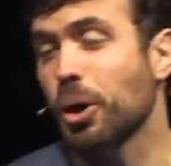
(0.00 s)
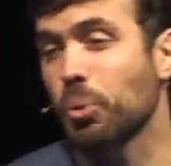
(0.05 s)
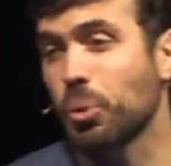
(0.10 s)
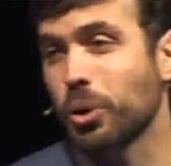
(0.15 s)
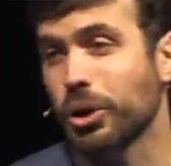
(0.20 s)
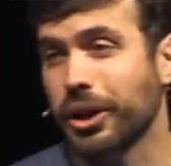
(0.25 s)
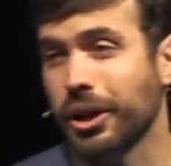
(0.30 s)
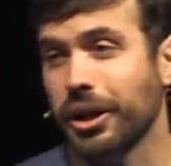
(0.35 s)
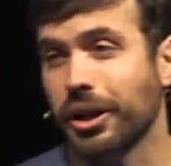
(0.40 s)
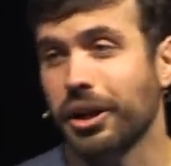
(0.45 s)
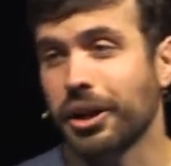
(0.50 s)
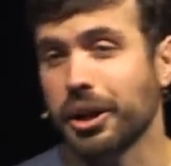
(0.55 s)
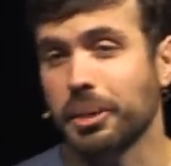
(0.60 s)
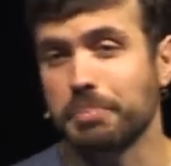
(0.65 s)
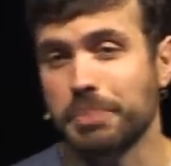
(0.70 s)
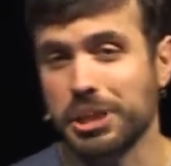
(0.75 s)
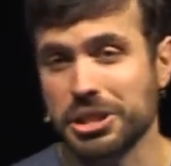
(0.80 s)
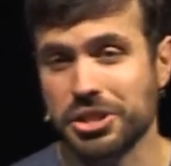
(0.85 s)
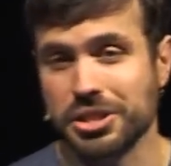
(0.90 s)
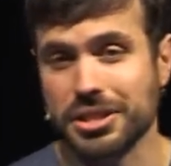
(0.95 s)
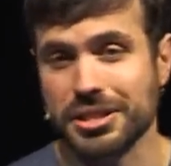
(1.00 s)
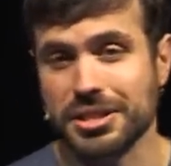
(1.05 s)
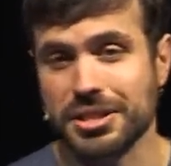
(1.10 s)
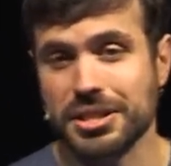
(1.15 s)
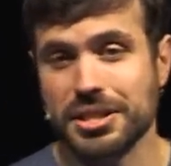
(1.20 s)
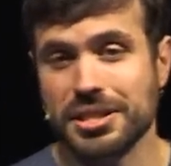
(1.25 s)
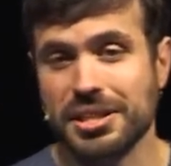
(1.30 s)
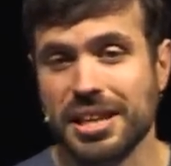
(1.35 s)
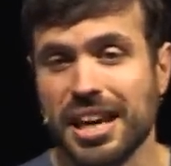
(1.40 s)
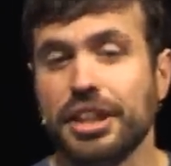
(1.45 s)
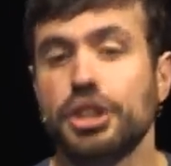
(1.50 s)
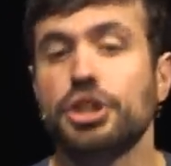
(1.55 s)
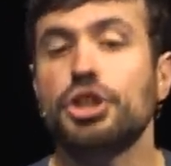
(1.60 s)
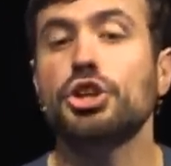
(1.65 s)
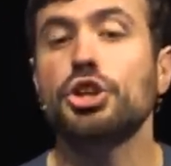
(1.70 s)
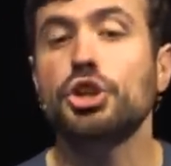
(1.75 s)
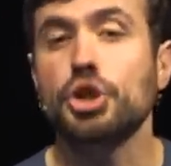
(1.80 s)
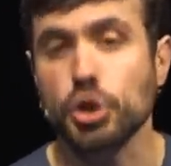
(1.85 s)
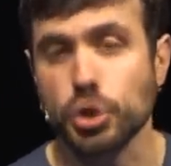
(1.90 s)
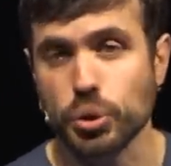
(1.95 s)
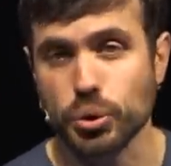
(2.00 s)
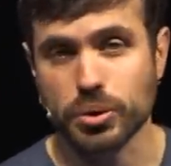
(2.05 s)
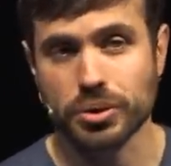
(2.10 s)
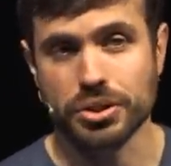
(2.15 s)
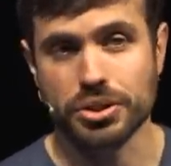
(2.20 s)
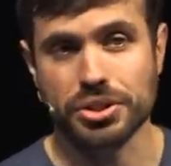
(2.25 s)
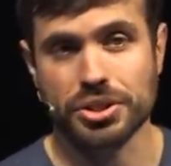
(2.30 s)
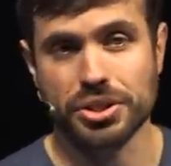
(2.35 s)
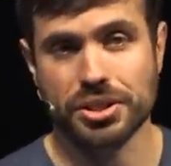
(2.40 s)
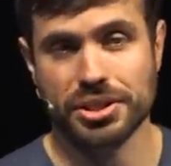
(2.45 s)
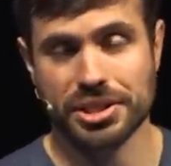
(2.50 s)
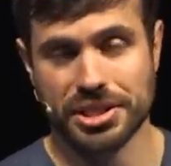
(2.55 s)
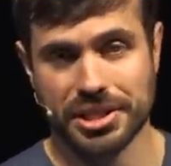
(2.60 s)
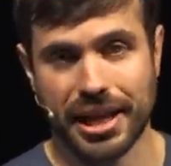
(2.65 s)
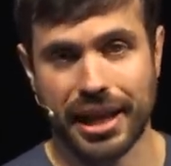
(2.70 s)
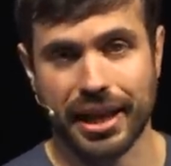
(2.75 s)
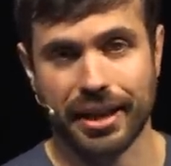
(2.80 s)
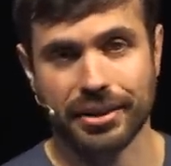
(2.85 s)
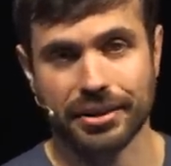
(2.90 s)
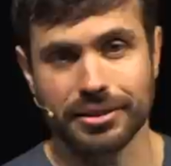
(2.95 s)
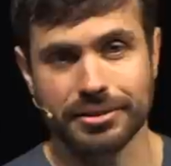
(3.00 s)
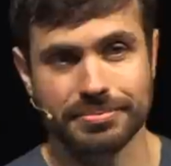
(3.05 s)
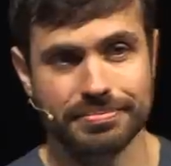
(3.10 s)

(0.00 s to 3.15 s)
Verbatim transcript: working on ambitions at huge scale.